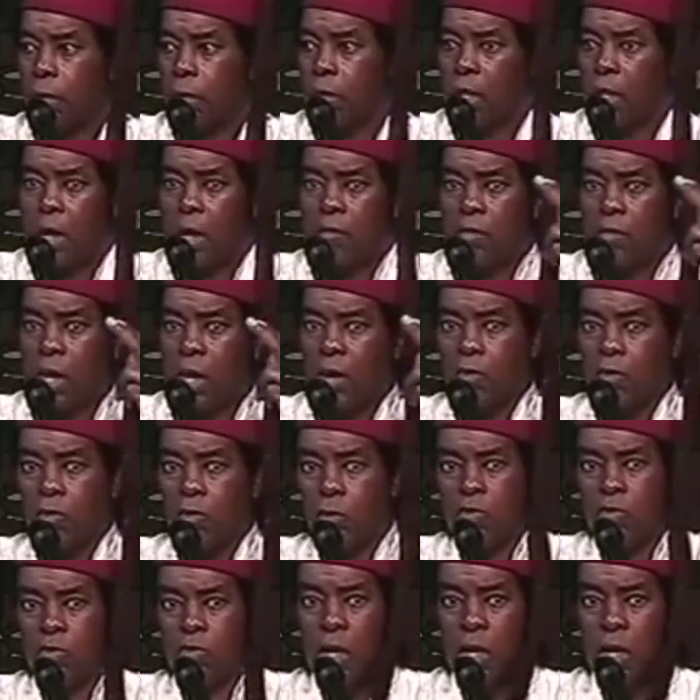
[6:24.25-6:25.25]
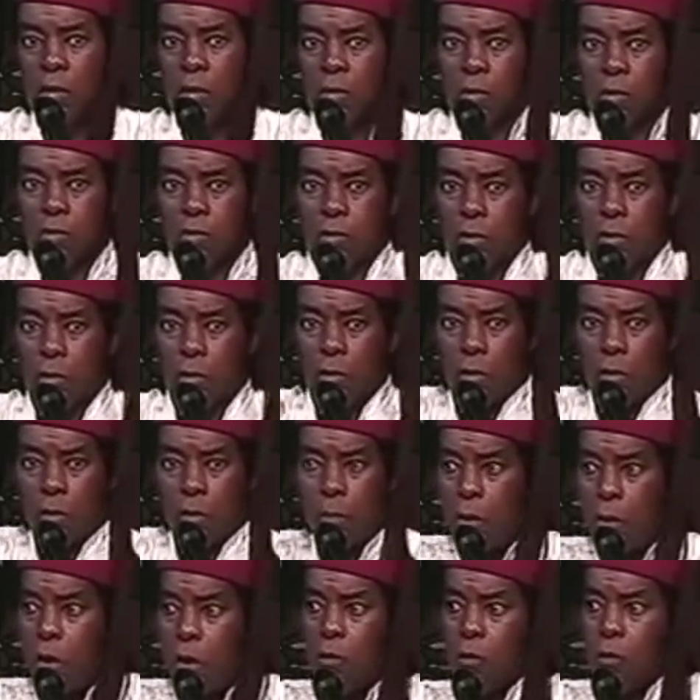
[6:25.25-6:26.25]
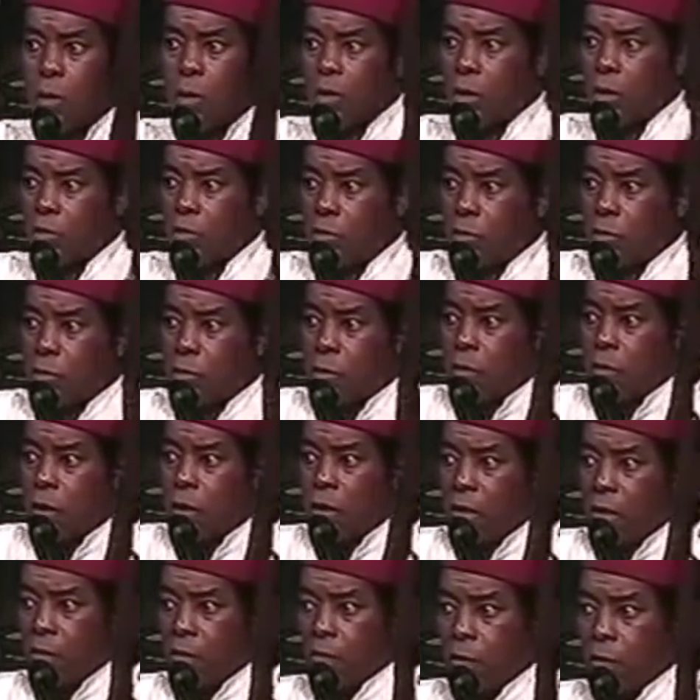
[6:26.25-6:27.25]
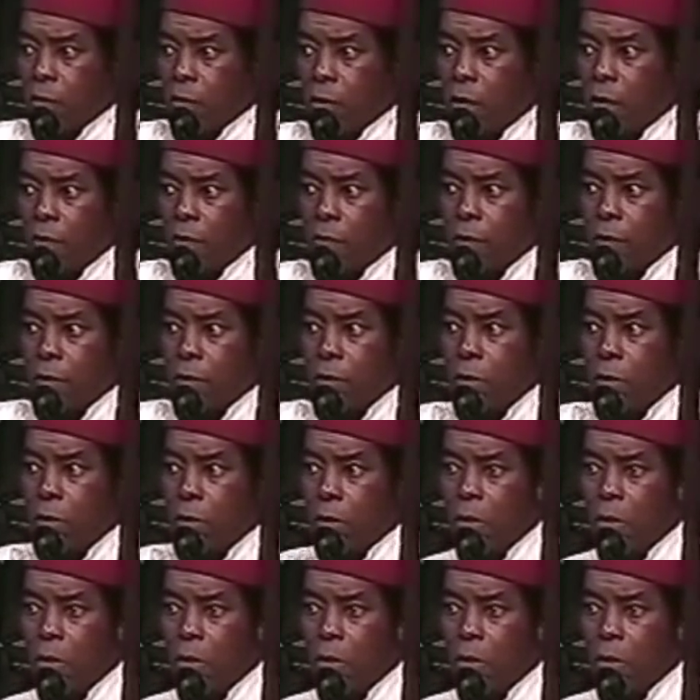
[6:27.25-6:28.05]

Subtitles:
They have national standards on the parkway that you can go right here in Philadelphia